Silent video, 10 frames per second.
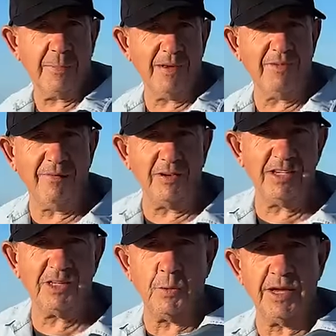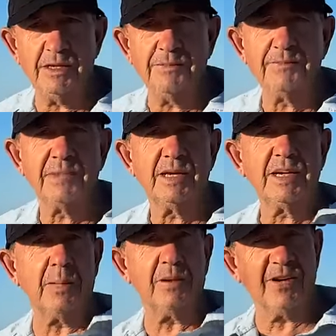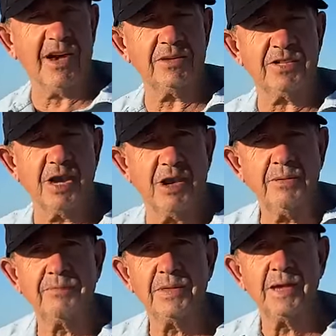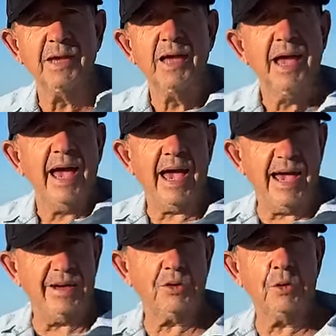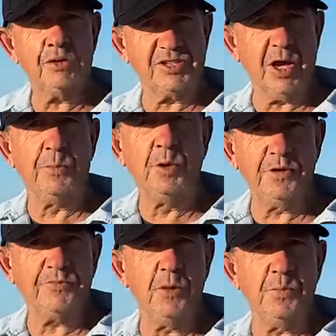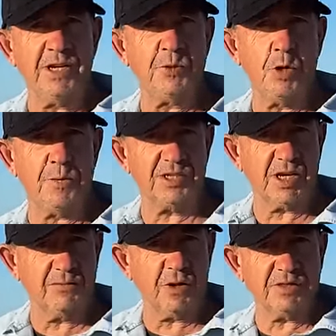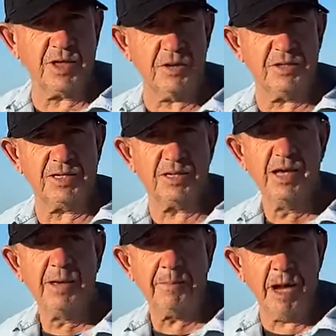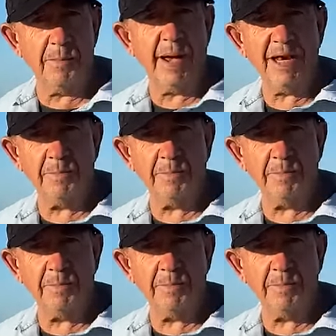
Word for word: of lovely squid a couple of hours ago and also pulled a few beach worms. So I've got those. My main